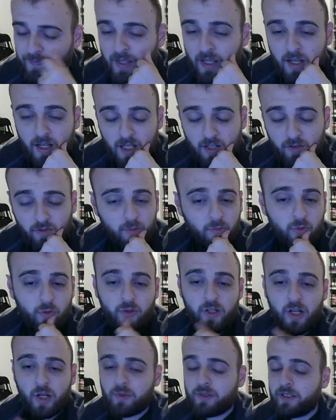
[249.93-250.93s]
Liverpool,
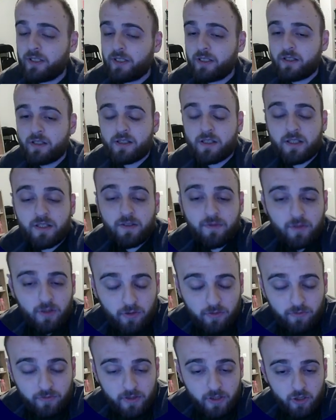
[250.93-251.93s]
Real Madrid, it's a difficult
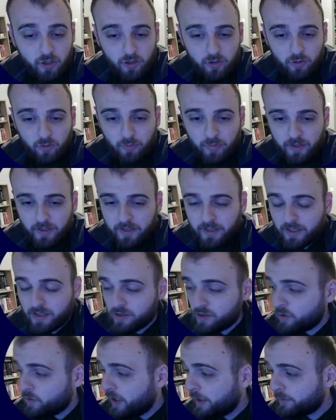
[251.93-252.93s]
fixture to predict,
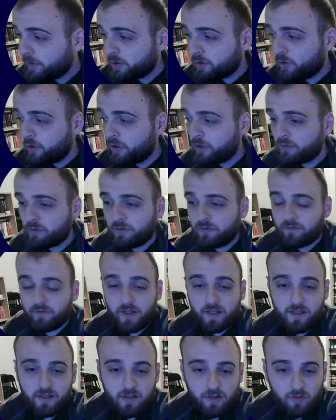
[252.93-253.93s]
so I'm not going to
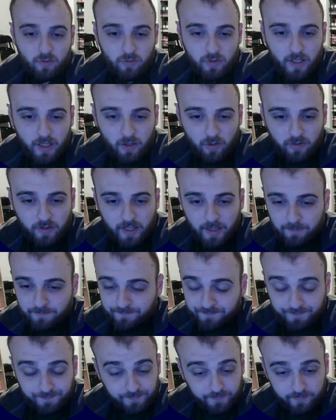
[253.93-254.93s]
invest today on them.
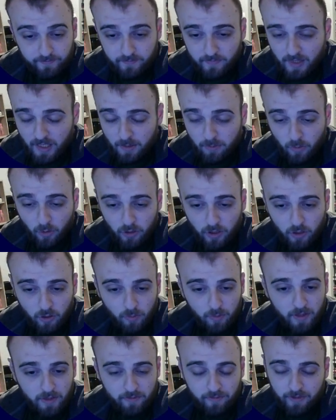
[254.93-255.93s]
Monaco,
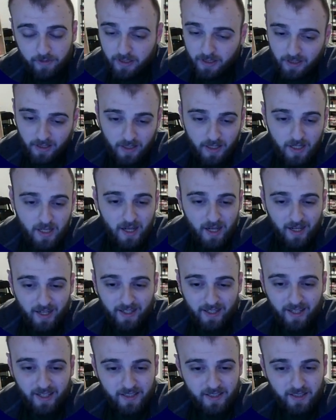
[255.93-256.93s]
Benfica,
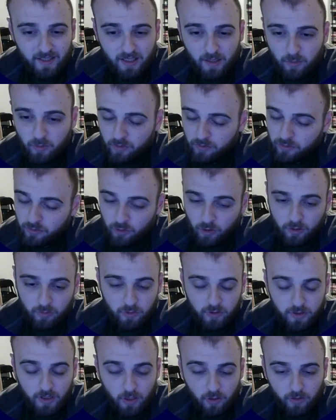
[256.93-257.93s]
again Dinamo, Dortmund,
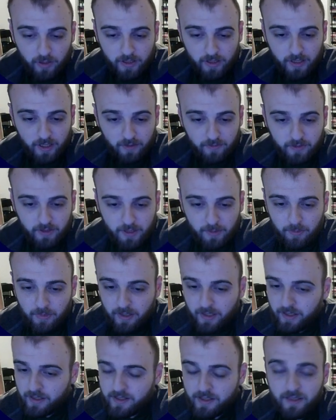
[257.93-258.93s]
I already have 3
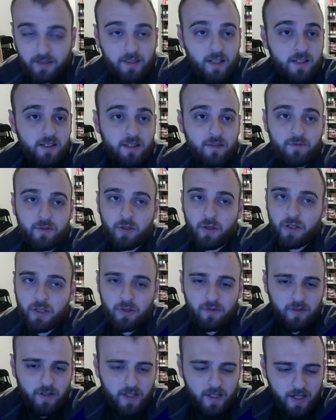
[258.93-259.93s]
players, and Aston Villa,
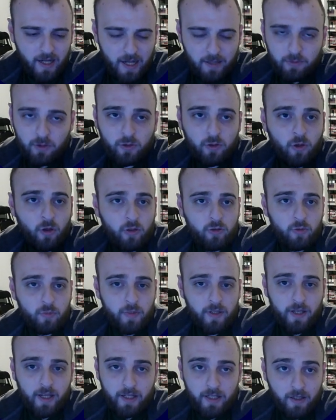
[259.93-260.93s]
Juve, I'm not going to pick
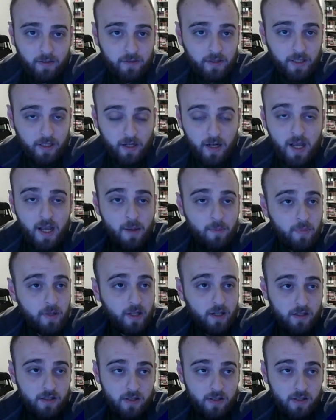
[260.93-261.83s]
any of their players.